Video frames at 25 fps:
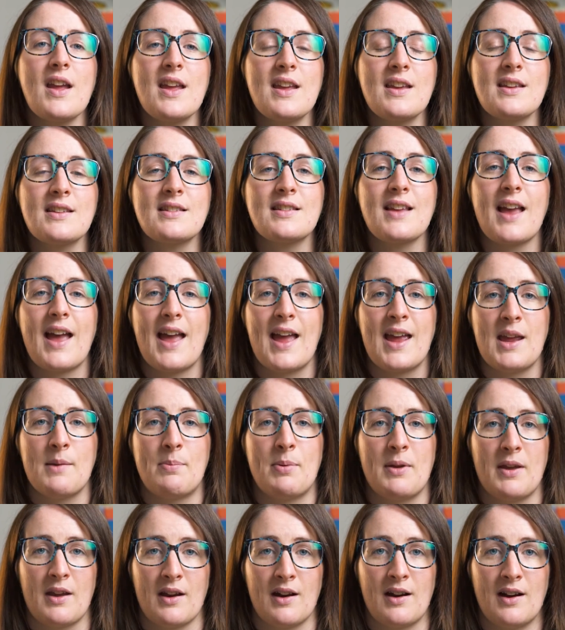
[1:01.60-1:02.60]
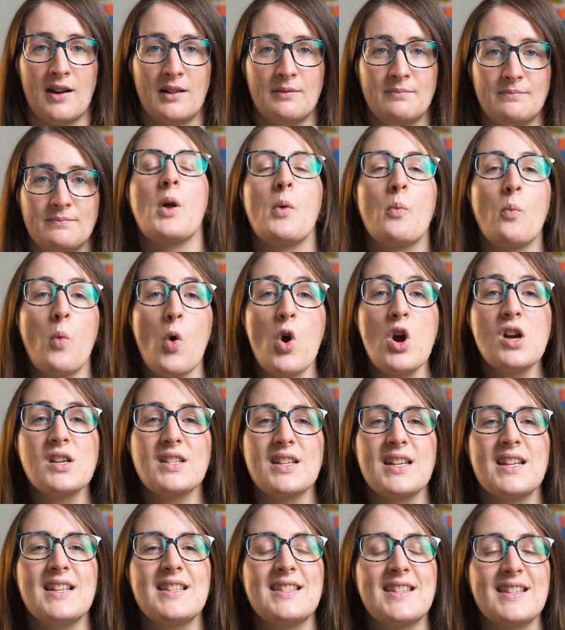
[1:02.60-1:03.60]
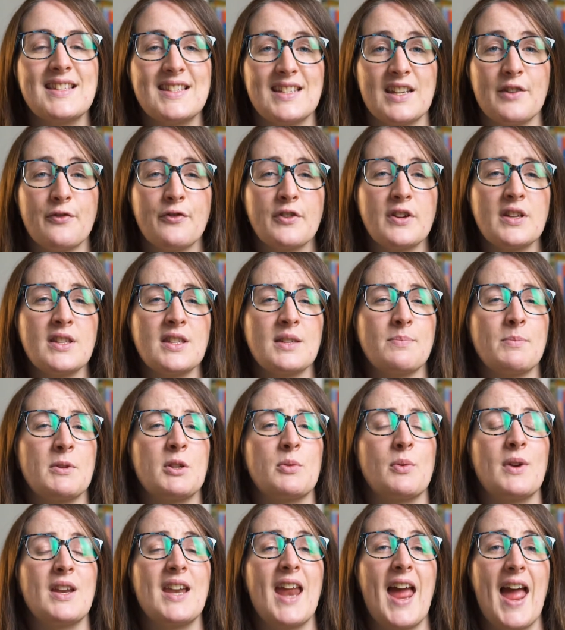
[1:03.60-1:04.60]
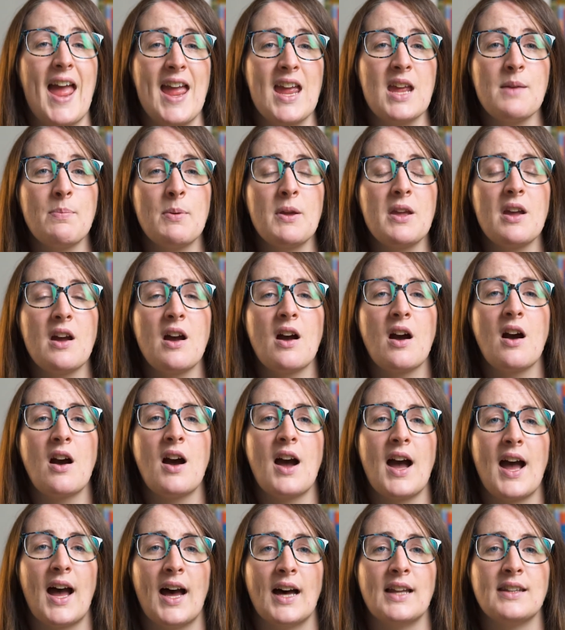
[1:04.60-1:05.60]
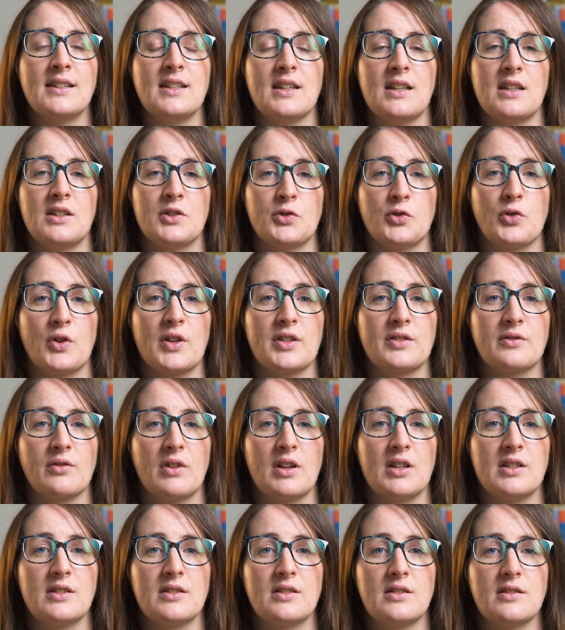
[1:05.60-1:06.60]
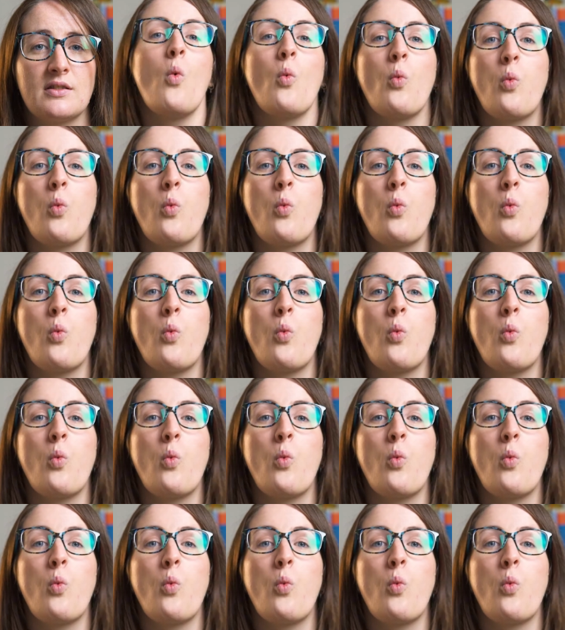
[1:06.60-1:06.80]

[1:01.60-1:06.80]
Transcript: is APR? What is the difference between APR and interest rates?